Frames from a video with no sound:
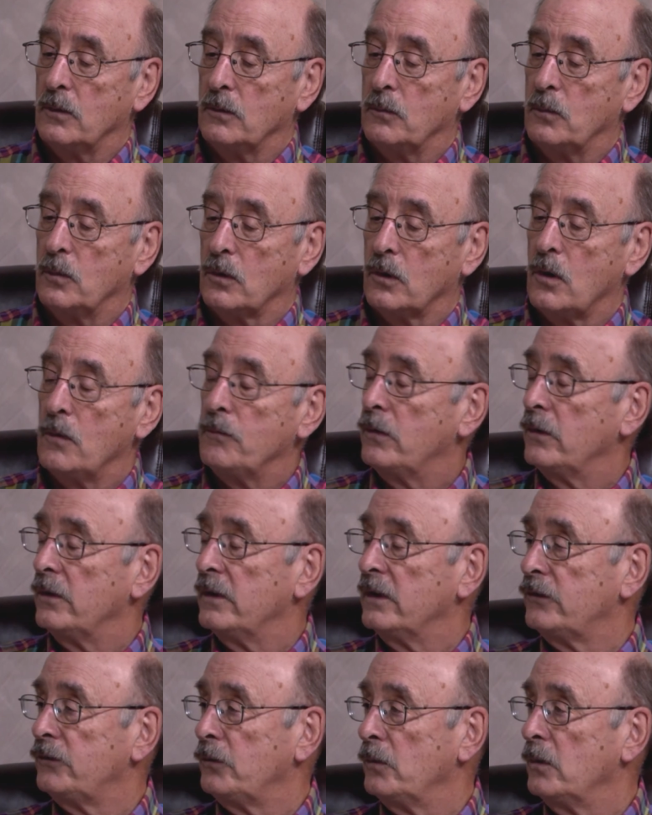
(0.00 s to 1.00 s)
we're hopeful
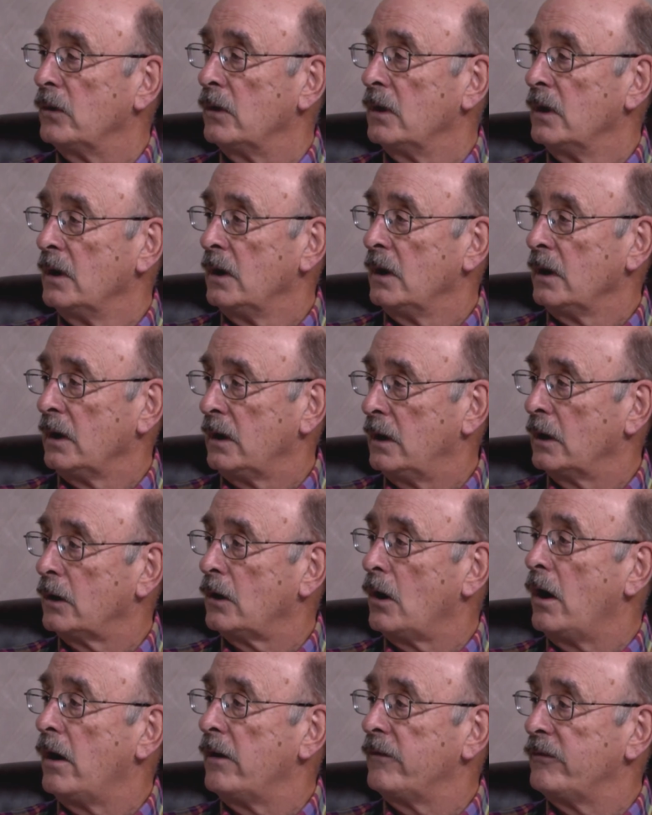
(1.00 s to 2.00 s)
this will
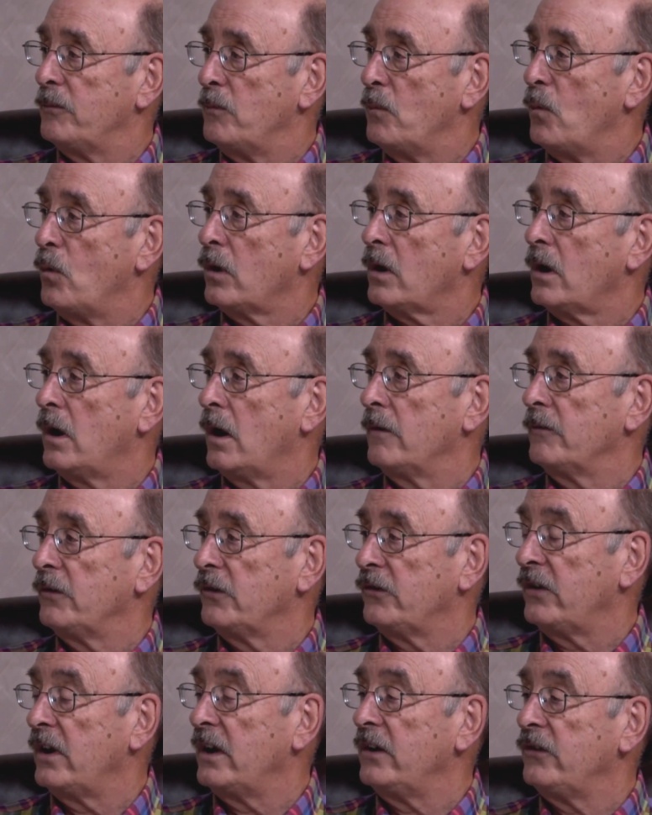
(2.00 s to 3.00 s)
kick off more
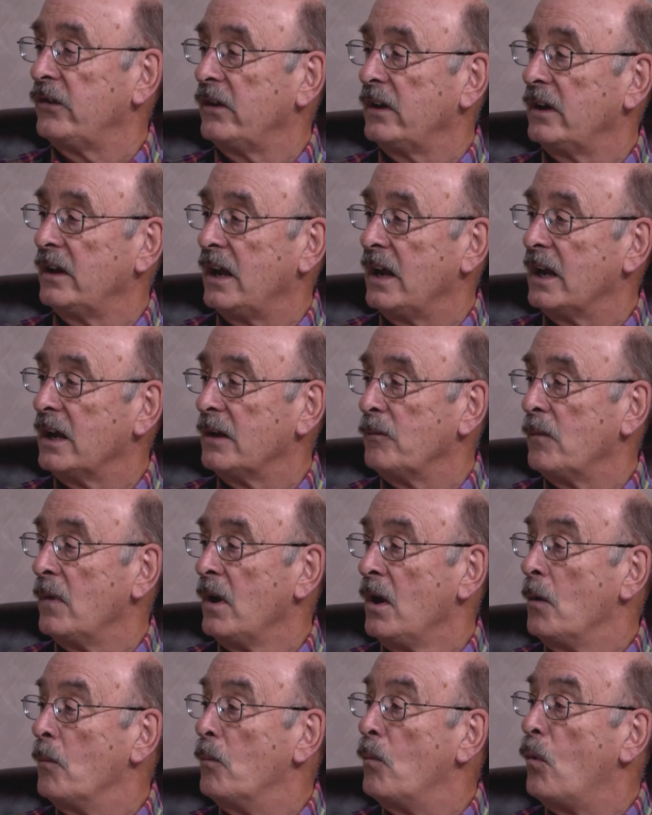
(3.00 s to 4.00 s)
conversation and
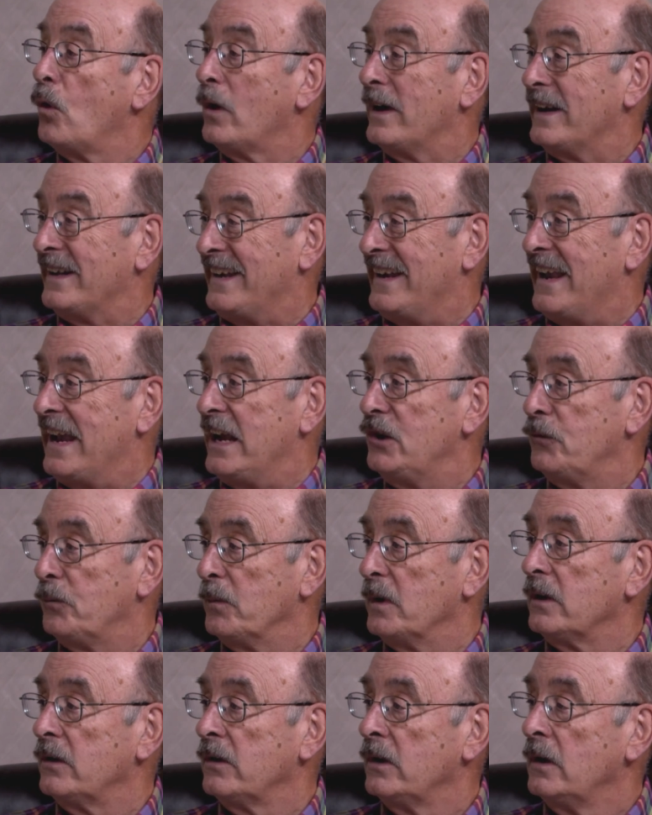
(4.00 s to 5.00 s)
more
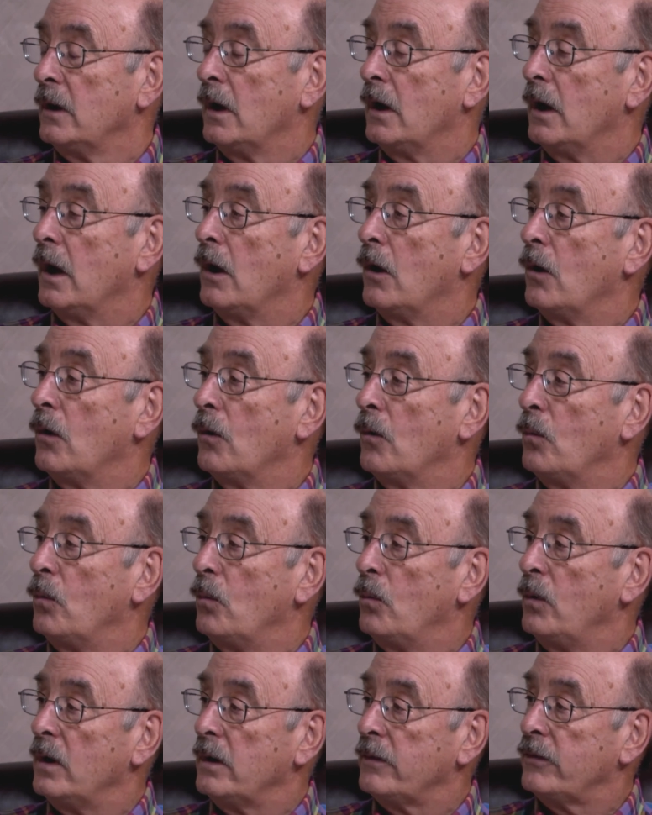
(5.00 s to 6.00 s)
engagement
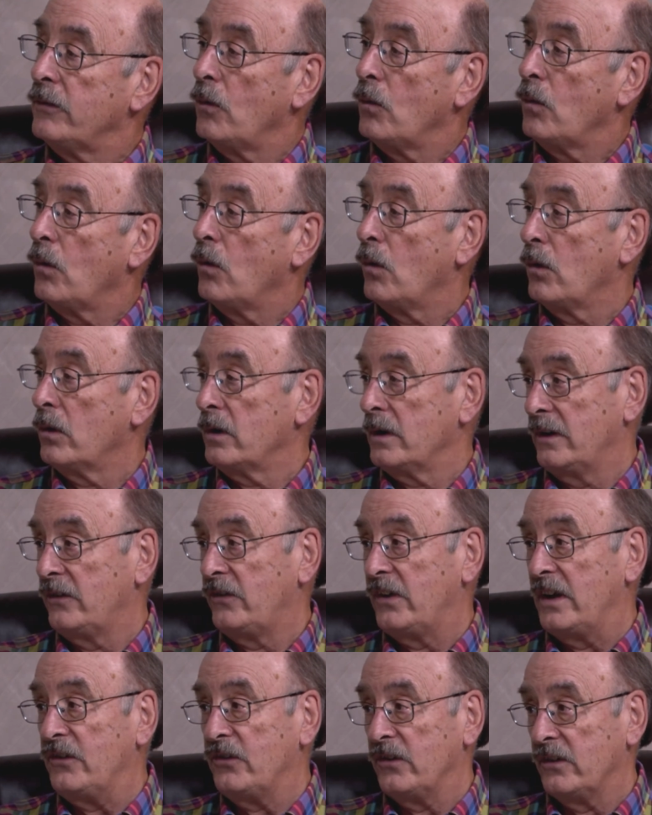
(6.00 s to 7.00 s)
with
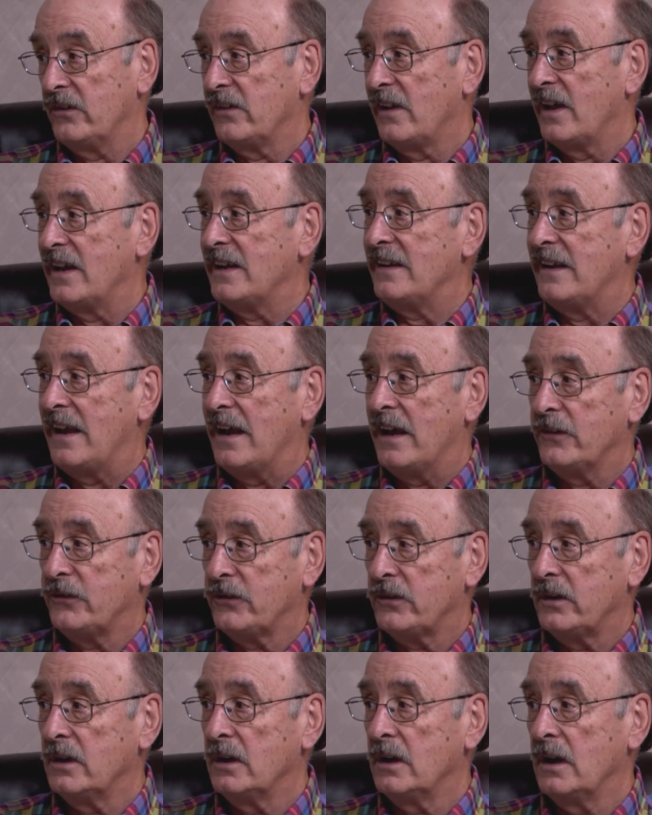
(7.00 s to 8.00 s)
organizations like
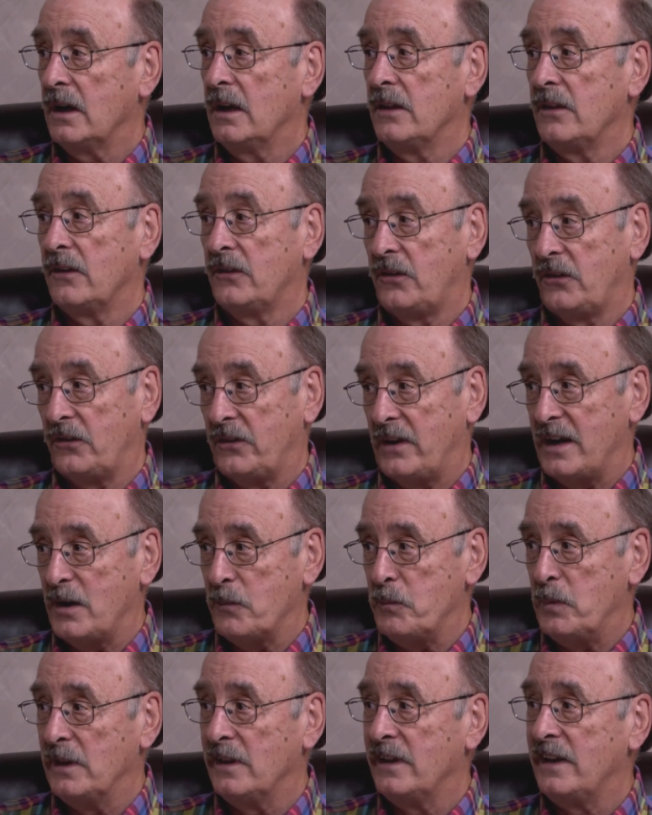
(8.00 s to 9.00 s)
NASCA and the
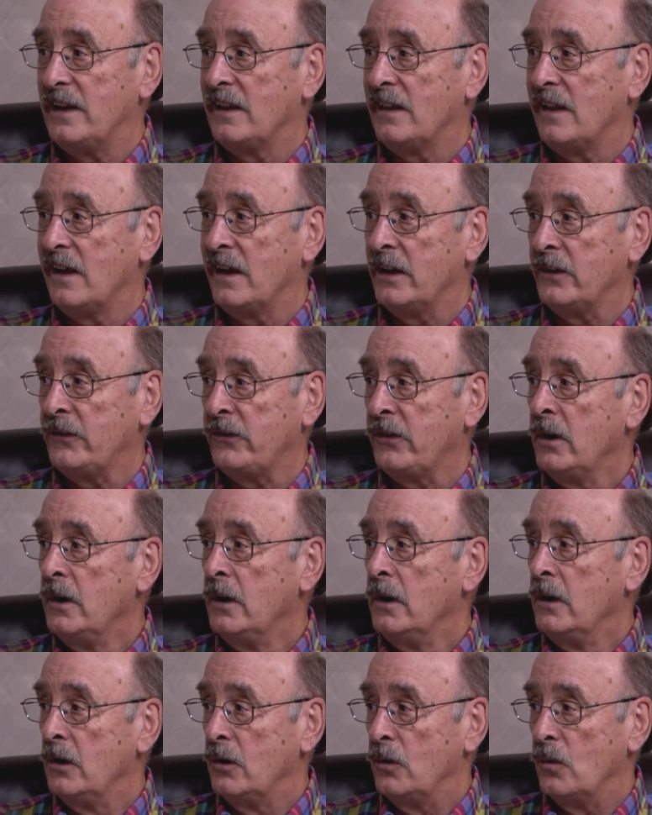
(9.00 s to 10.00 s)
Sustainability Alliance,
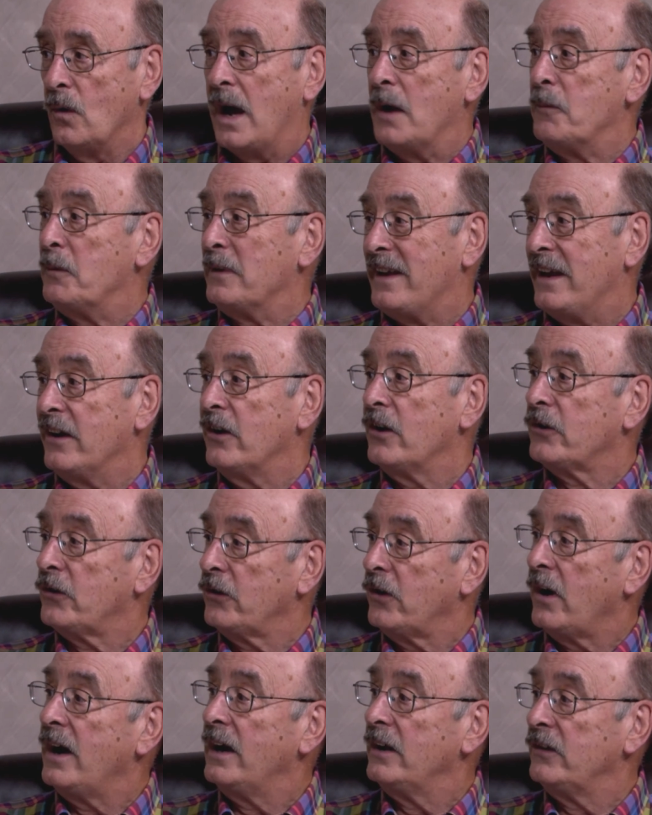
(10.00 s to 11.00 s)
who I would
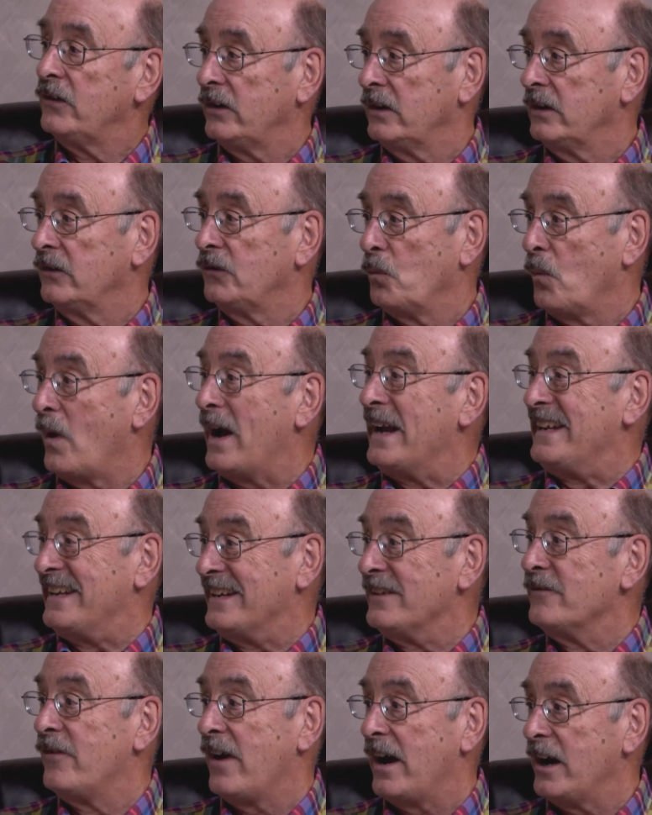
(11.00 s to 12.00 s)
characterize as white
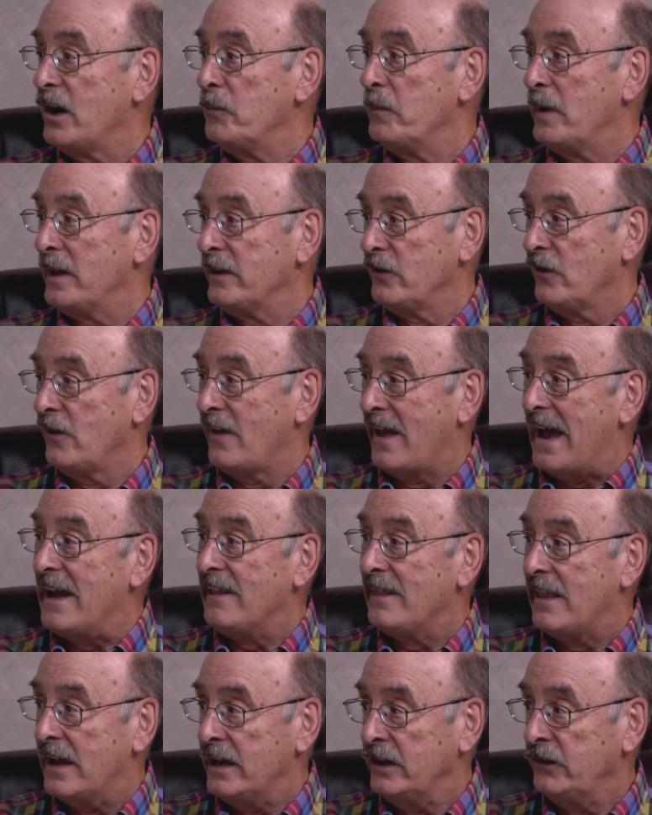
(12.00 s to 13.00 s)
environmental
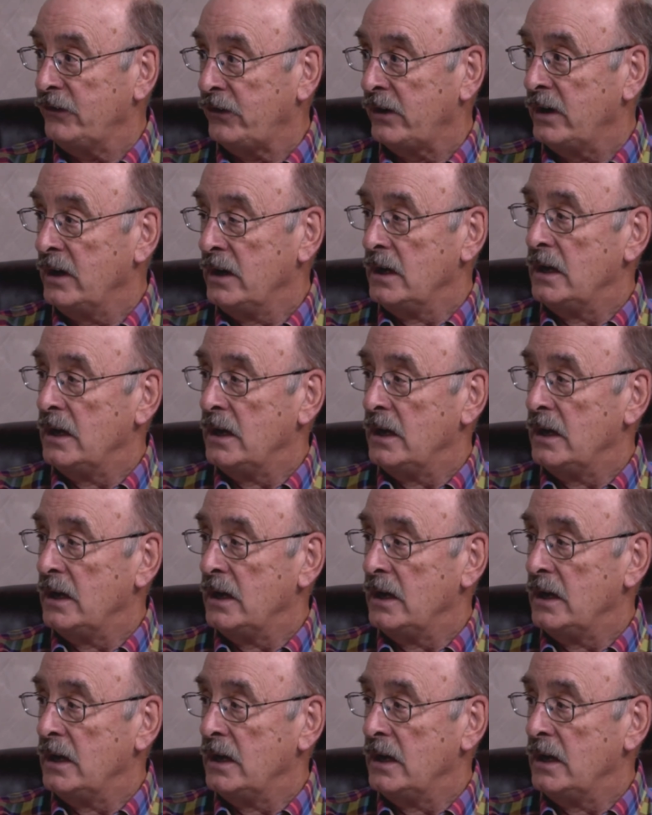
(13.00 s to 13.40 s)
allies.